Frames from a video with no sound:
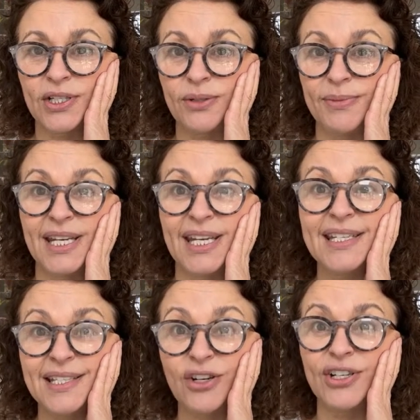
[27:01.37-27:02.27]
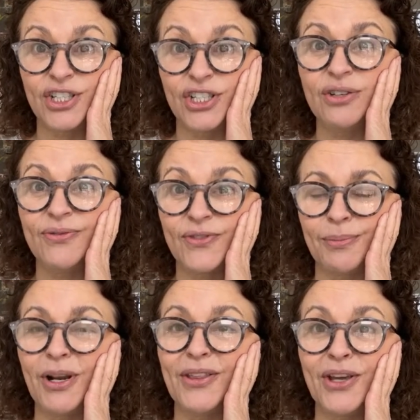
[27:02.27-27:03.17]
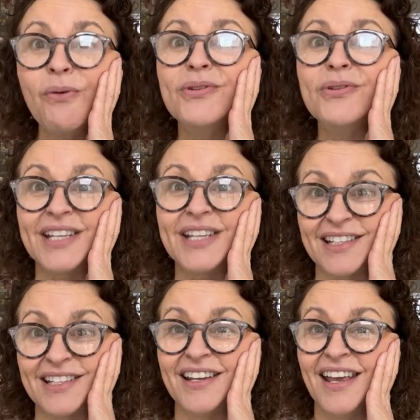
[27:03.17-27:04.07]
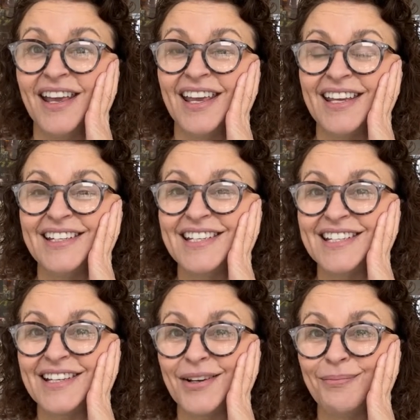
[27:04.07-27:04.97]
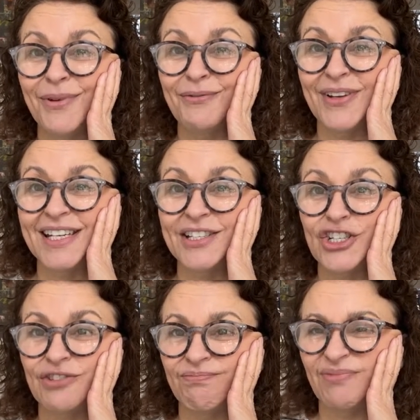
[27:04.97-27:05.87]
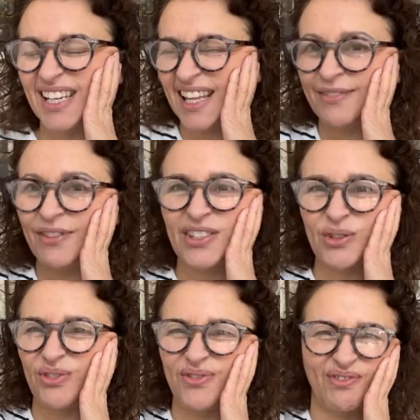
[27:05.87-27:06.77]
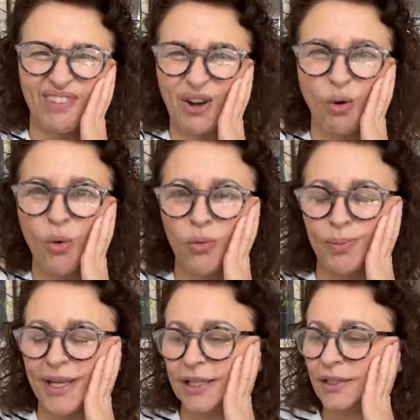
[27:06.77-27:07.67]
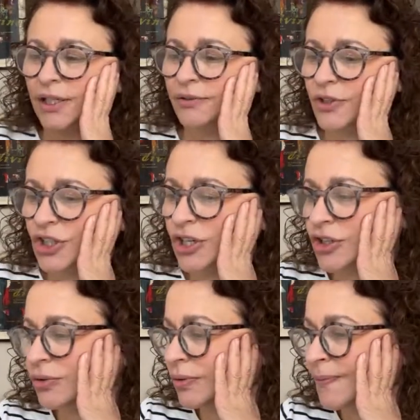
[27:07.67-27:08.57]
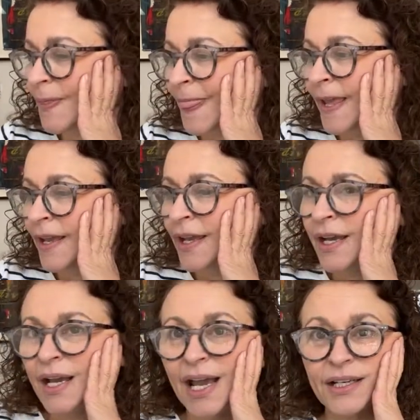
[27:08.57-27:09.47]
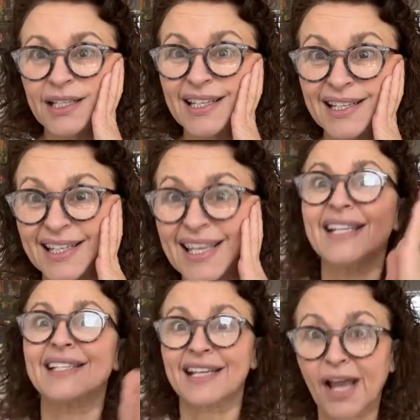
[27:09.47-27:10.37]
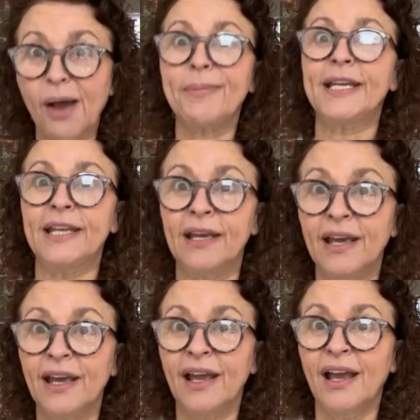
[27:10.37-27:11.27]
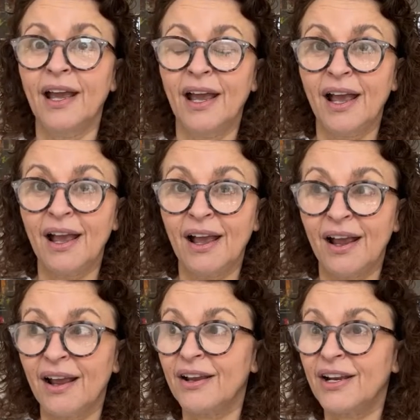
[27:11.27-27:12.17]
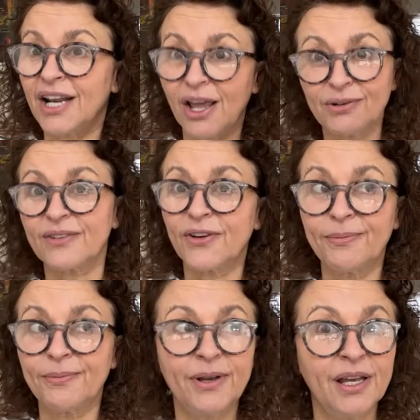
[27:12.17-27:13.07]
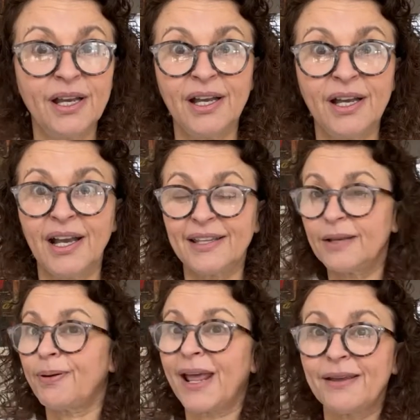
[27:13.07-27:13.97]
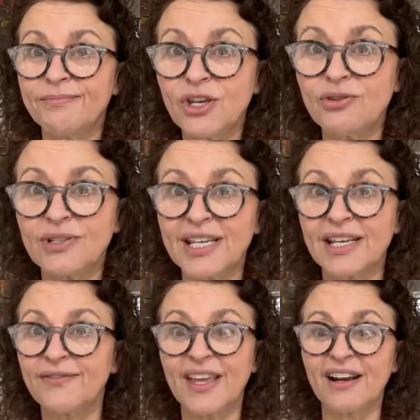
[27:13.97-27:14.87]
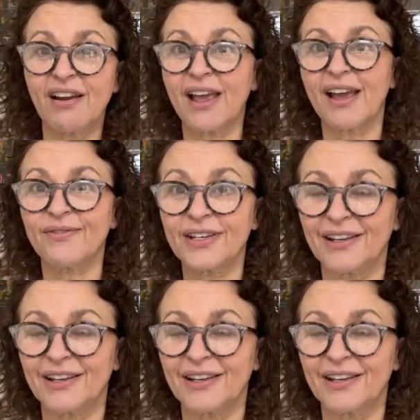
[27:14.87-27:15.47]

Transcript: to him, and he started a youth club like the old days in his um, village, in, in the sort of hall bit, you know, the church hall. And kids are coming, loads of them, and they're playing music and they're like having.